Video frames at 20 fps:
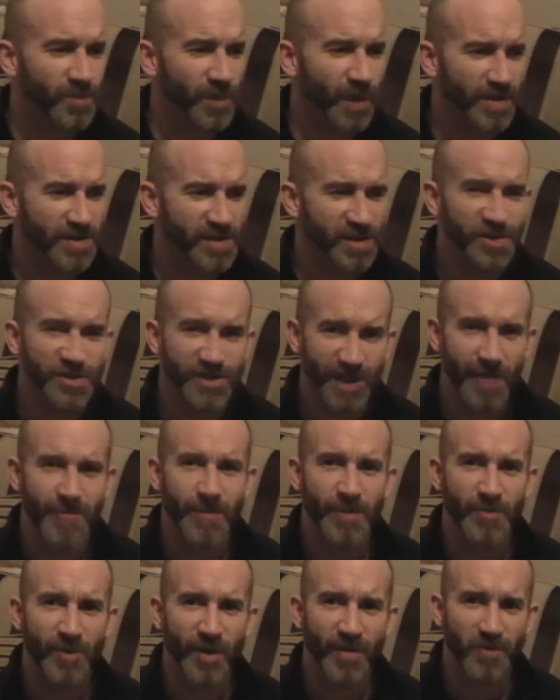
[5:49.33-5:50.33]
As in
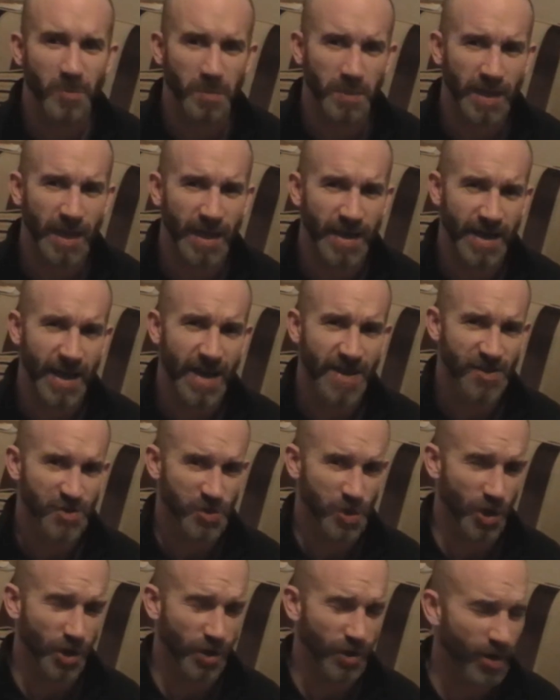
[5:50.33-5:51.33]
Jeremy Brett from the 1980s
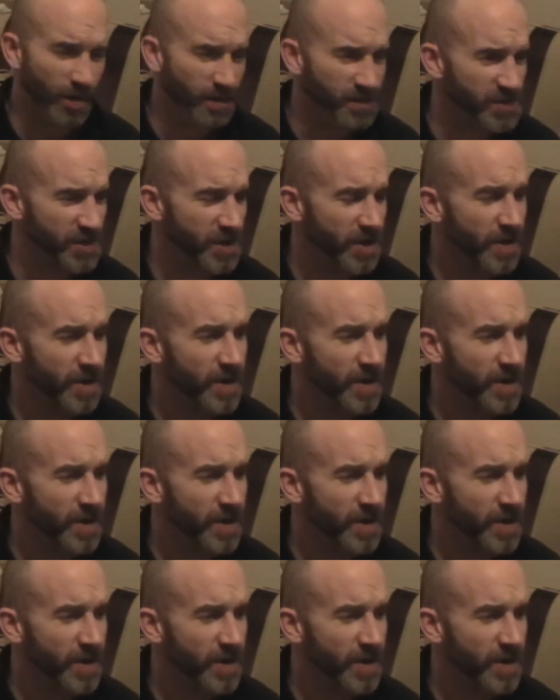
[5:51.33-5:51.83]
Sherlock Holmes.